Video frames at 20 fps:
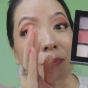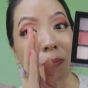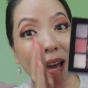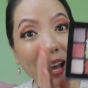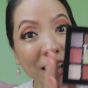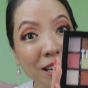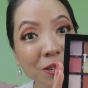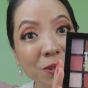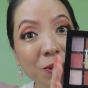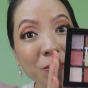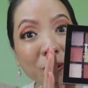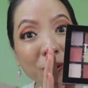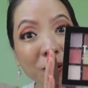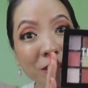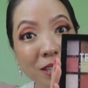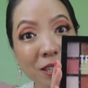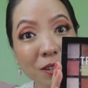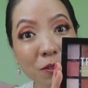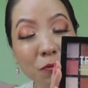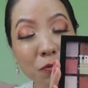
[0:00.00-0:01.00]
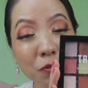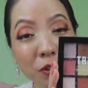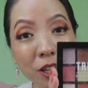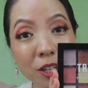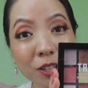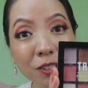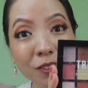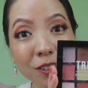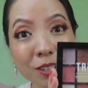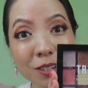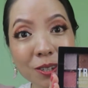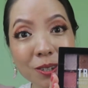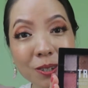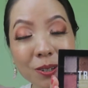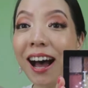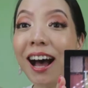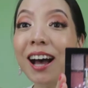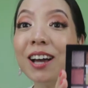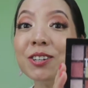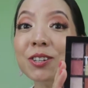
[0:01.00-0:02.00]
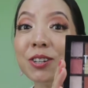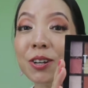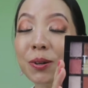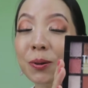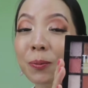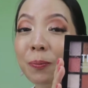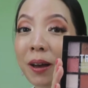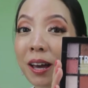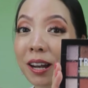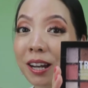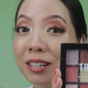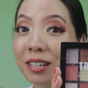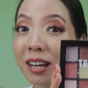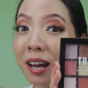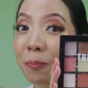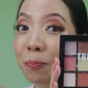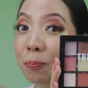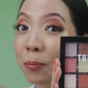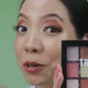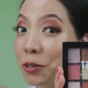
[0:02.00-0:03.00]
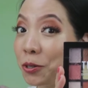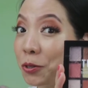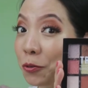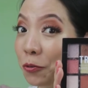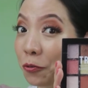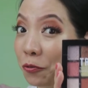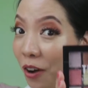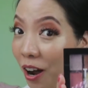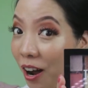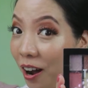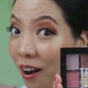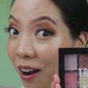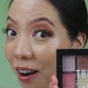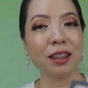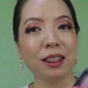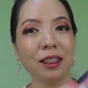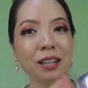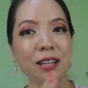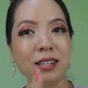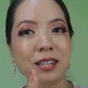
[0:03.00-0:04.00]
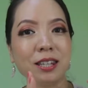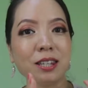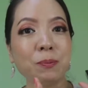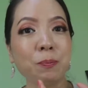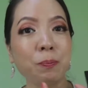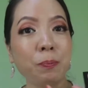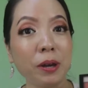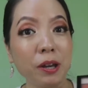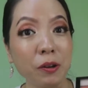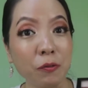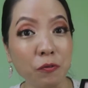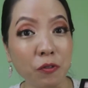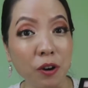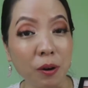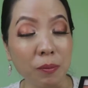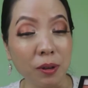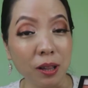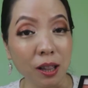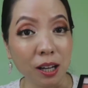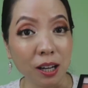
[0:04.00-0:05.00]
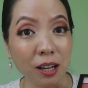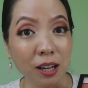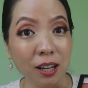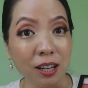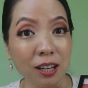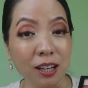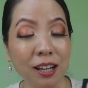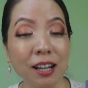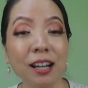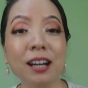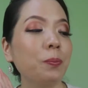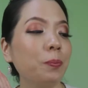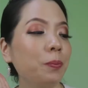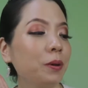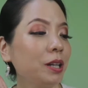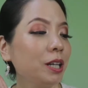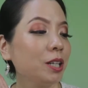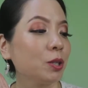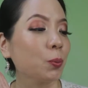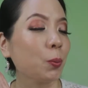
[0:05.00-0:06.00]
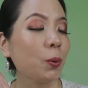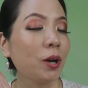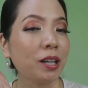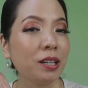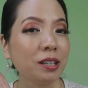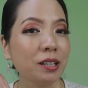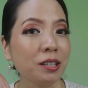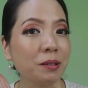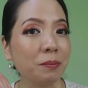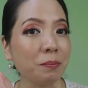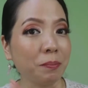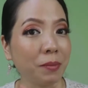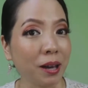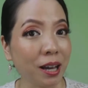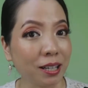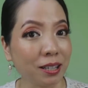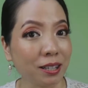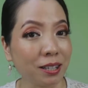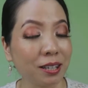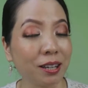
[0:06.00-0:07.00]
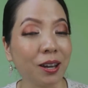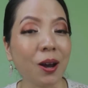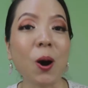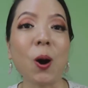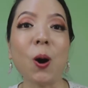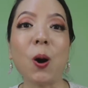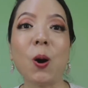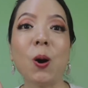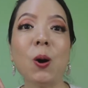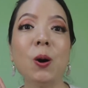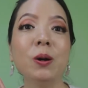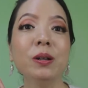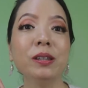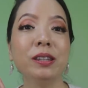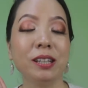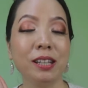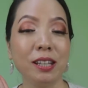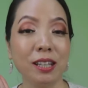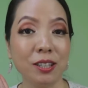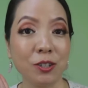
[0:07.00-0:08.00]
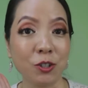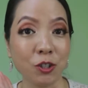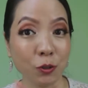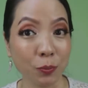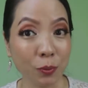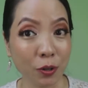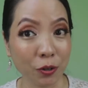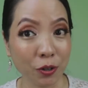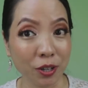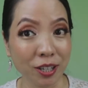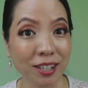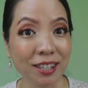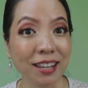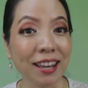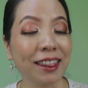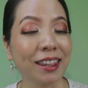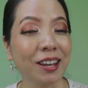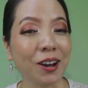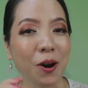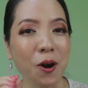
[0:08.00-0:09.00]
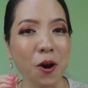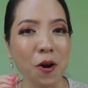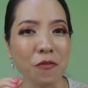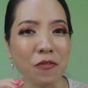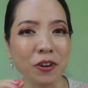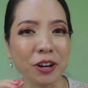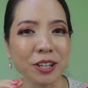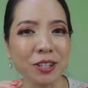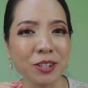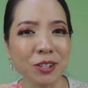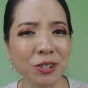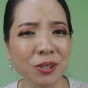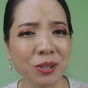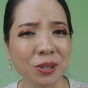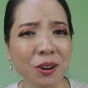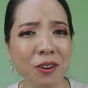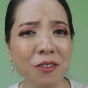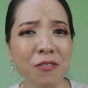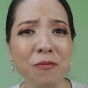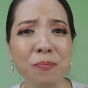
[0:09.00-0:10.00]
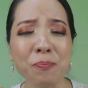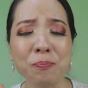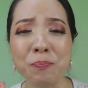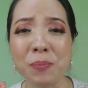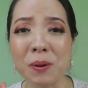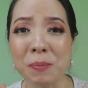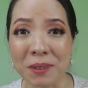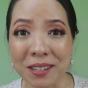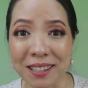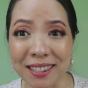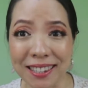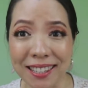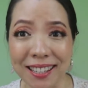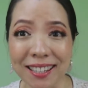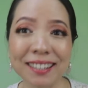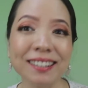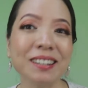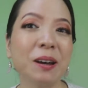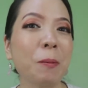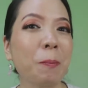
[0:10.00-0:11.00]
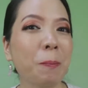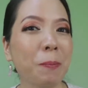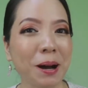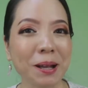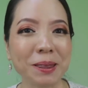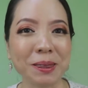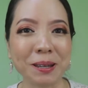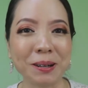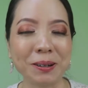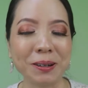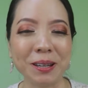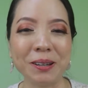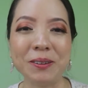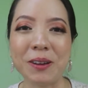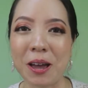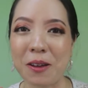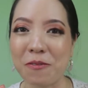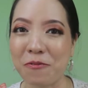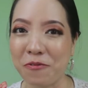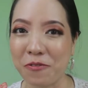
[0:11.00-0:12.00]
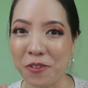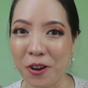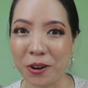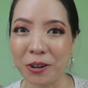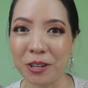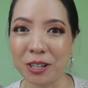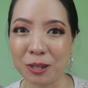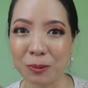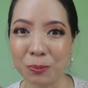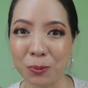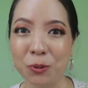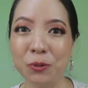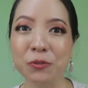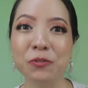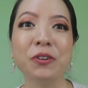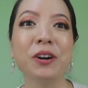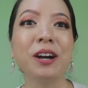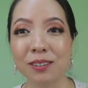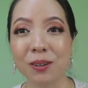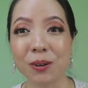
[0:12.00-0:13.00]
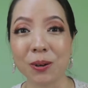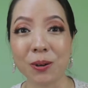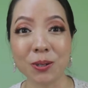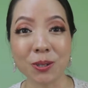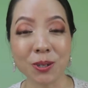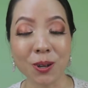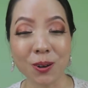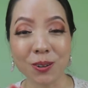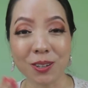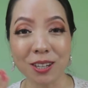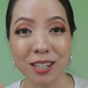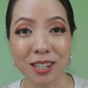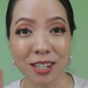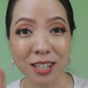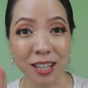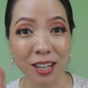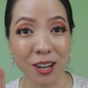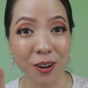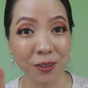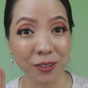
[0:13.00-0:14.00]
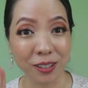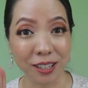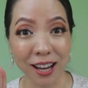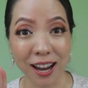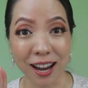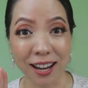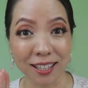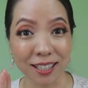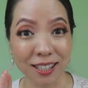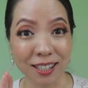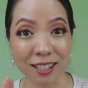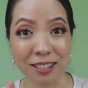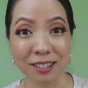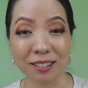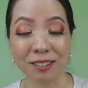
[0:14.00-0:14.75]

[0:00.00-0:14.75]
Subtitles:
best cruelty-free drugstore eyeshadow palette I bought so far. This is big formula, be it whether the matte or the shimmeries, they are all very soft, pigmented, buttery and very smooth. Goes on easily on the eyes.